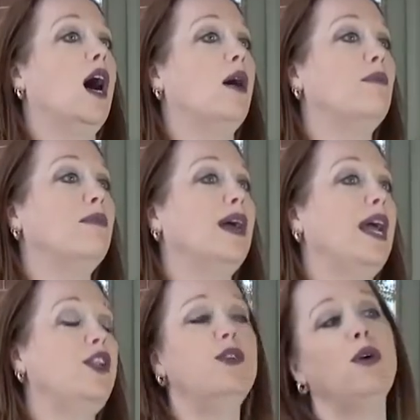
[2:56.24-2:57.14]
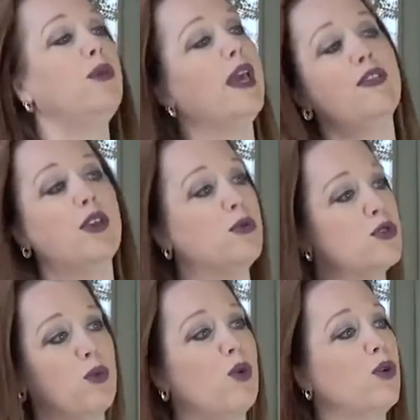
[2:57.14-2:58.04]
And you don't get
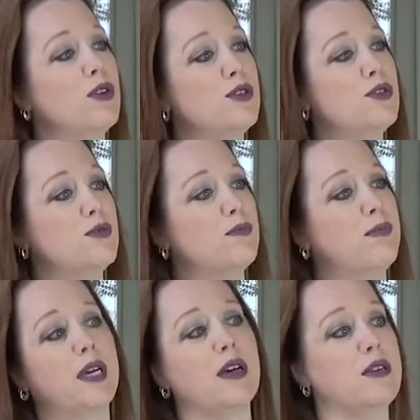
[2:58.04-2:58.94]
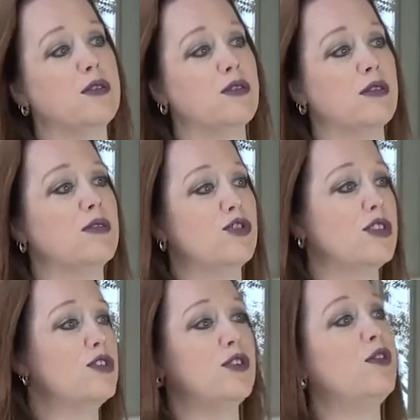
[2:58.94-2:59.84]
those awards because
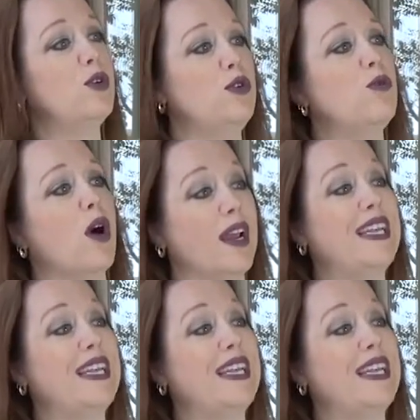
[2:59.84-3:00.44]
just of who you are.